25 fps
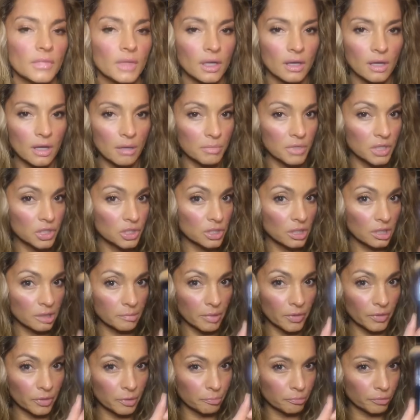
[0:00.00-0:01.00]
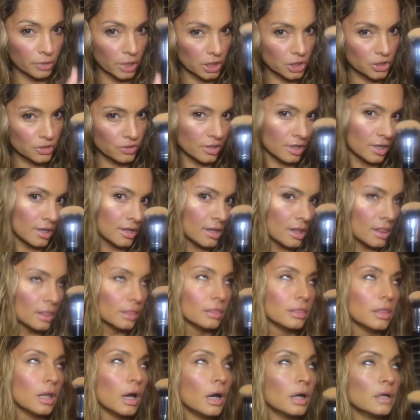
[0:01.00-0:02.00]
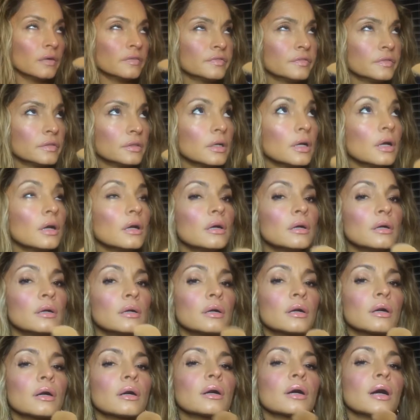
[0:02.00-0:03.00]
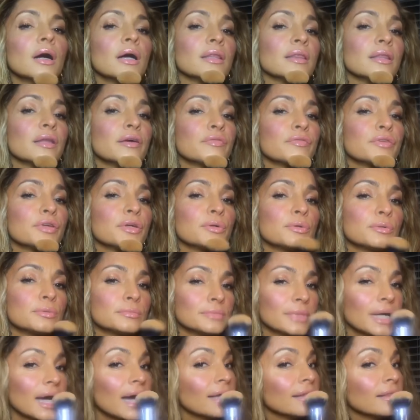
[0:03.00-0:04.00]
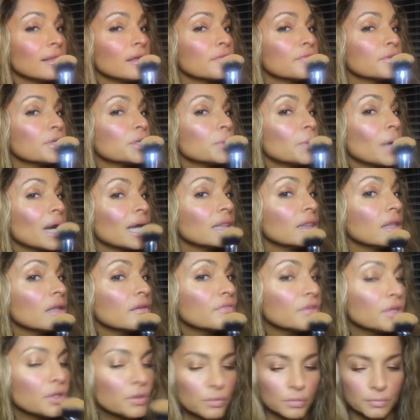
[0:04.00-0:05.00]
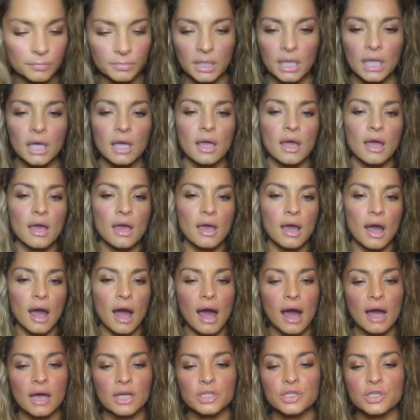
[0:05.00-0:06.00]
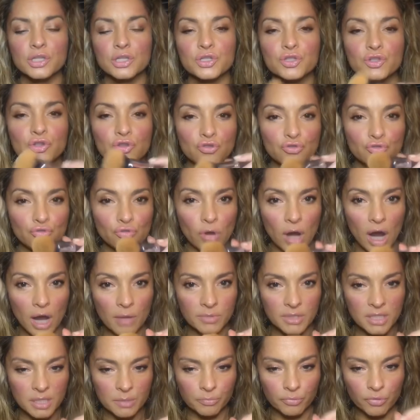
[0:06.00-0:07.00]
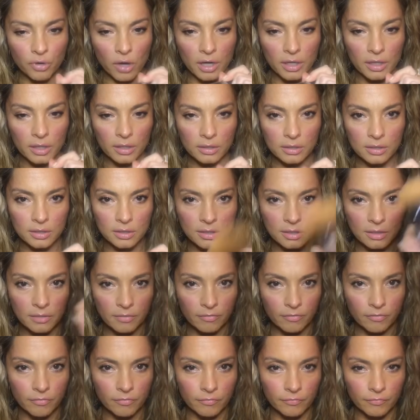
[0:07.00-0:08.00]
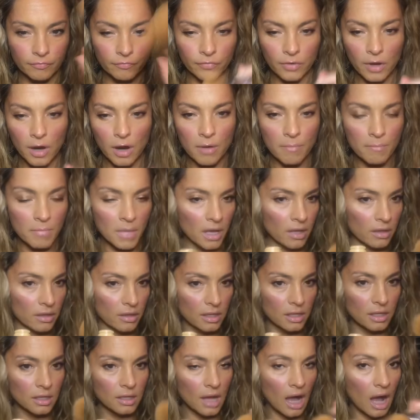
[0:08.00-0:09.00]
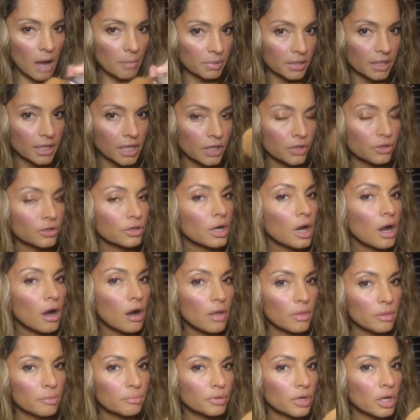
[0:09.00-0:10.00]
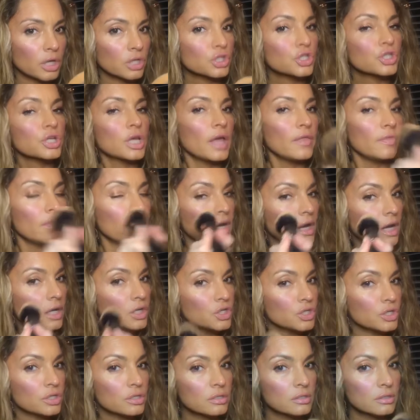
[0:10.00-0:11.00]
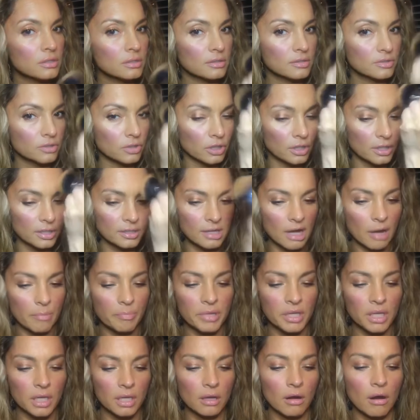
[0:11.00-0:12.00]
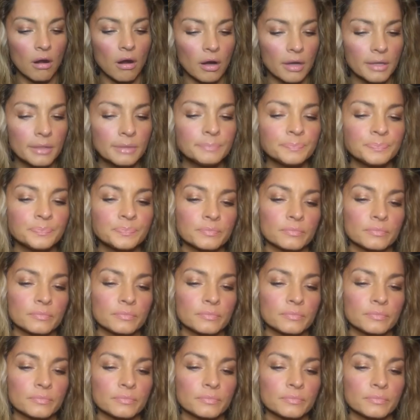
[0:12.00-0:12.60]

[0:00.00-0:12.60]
and I'm going to talk about the brush that I love. I love you. I love you. I love you. I just grab some product from the applicator on the brush, and then I just start tapping it on.